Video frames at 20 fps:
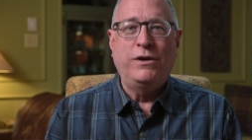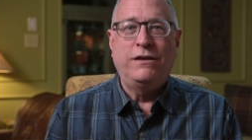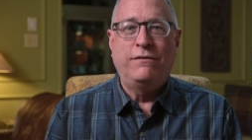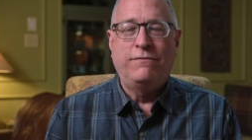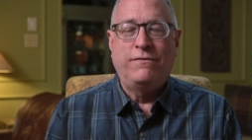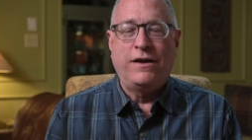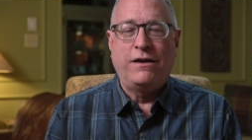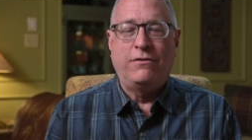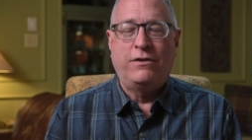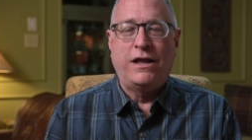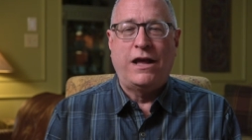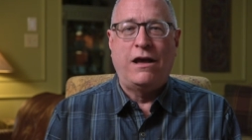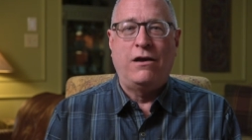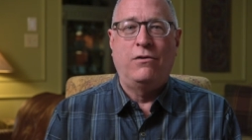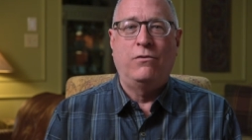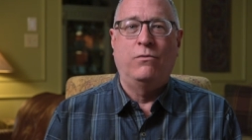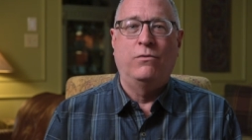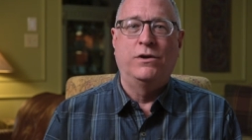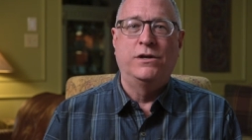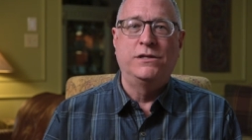we had found
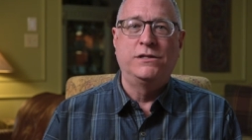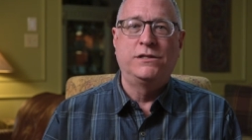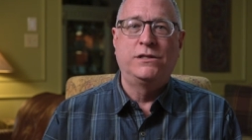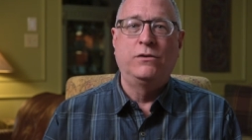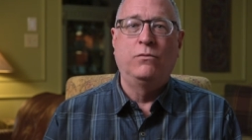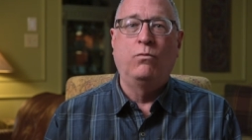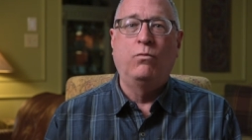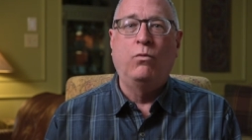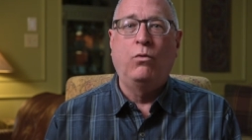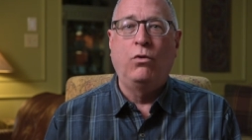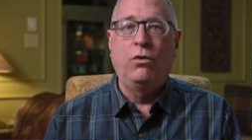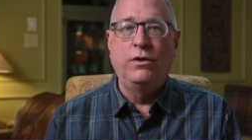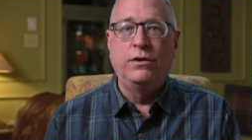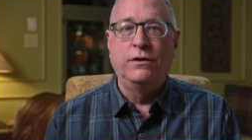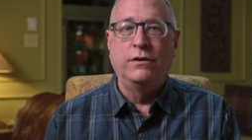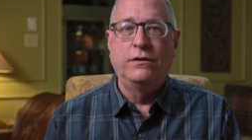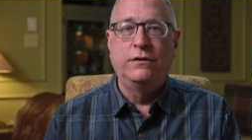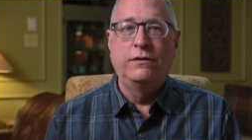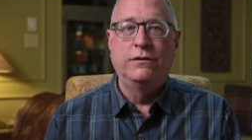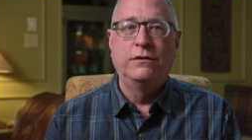out was the
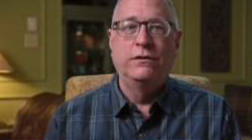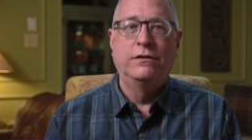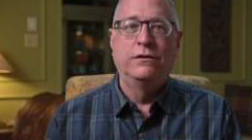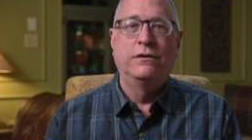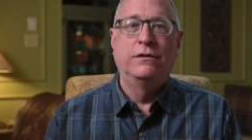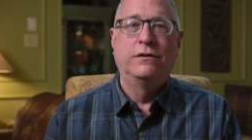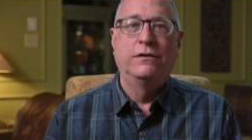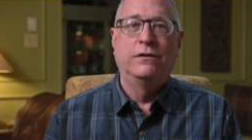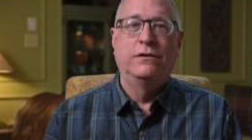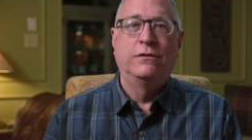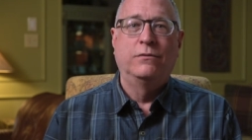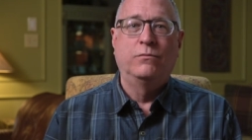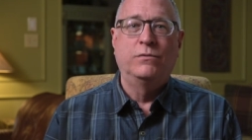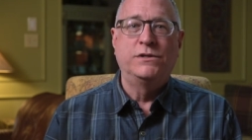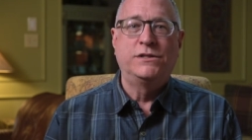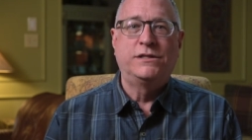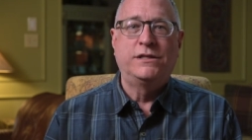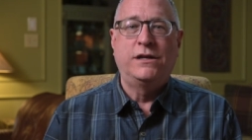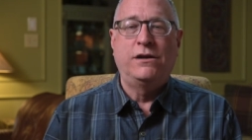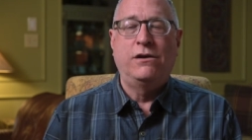warden
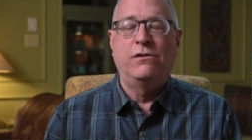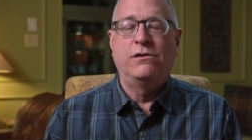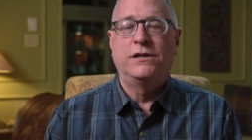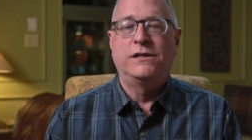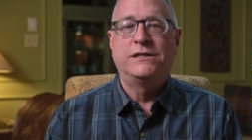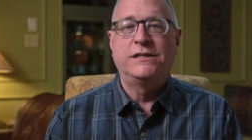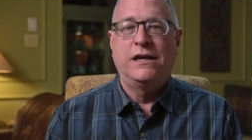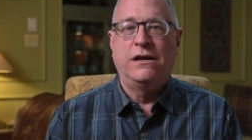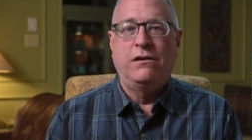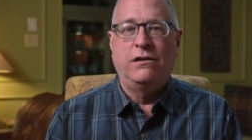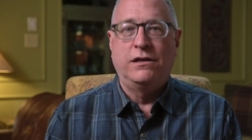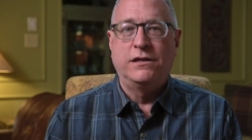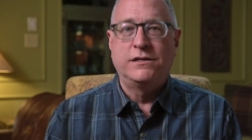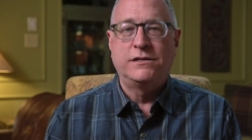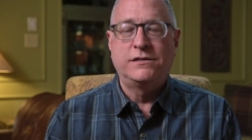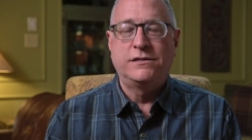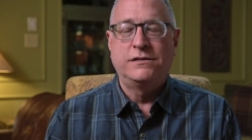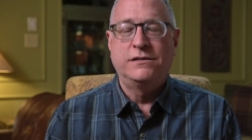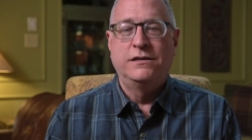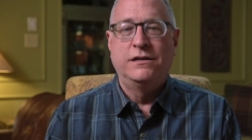was there to tell
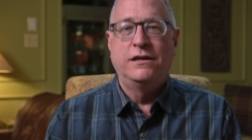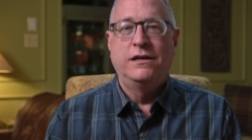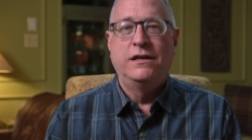us